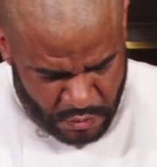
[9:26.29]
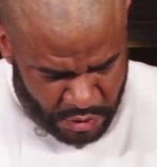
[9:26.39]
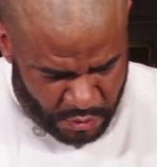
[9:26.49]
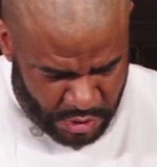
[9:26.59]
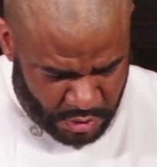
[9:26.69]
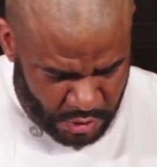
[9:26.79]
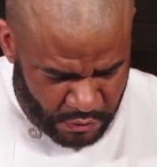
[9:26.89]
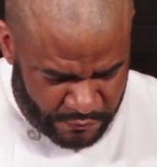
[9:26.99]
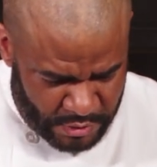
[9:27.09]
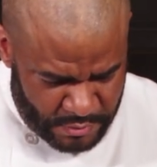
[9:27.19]
Want to work
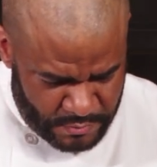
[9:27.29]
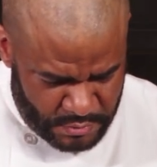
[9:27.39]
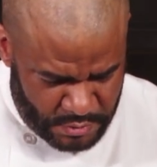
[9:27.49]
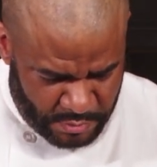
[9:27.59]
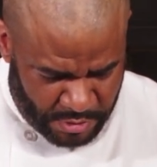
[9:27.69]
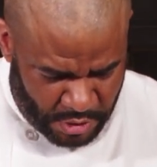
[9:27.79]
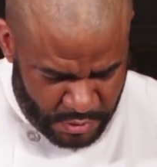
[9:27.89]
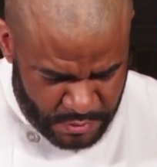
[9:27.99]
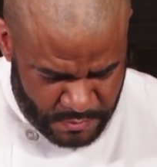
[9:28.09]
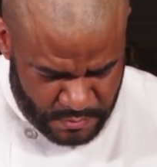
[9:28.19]
over the
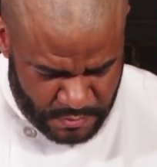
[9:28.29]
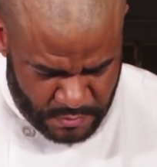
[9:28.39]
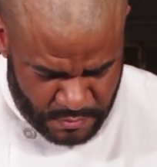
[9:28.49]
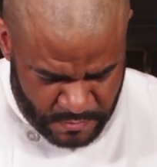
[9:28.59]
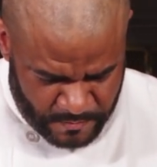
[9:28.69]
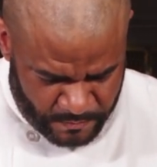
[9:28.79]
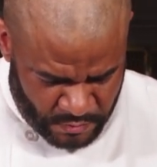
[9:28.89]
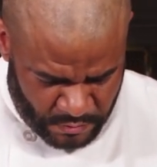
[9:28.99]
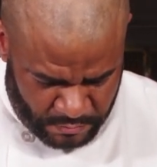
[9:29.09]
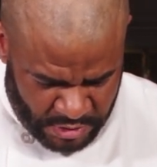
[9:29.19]
bowl.
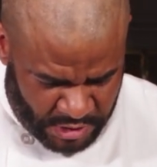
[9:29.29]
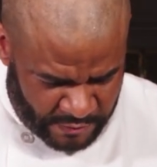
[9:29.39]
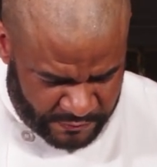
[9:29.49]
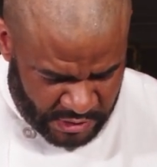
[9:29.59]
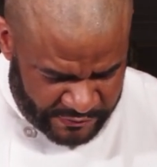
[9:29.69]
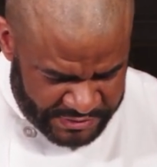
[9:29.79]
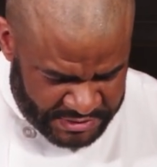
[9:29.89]
Be careful of the